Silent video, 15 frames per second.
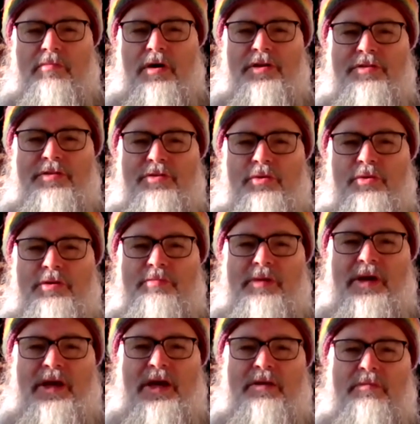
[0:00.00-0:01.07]
My thought
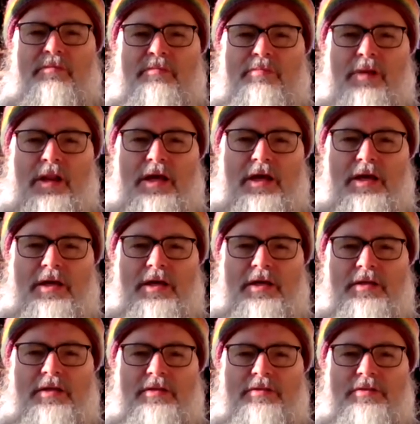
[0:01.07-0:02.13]
about
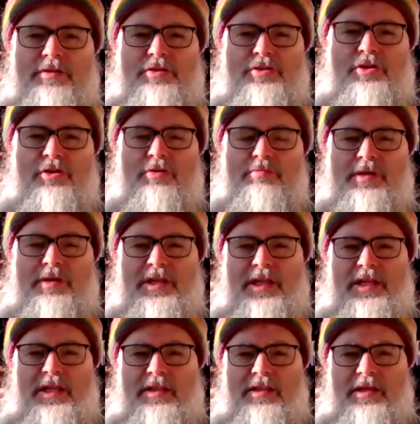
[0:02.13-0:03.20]
blah does not mean
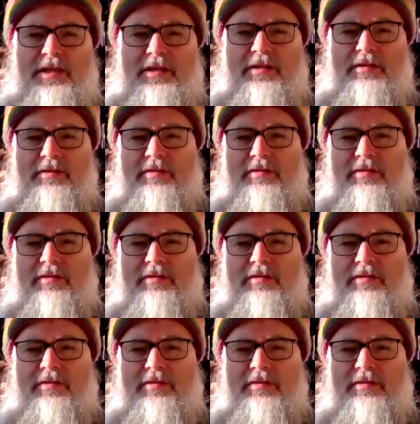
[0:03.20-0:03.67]
anything.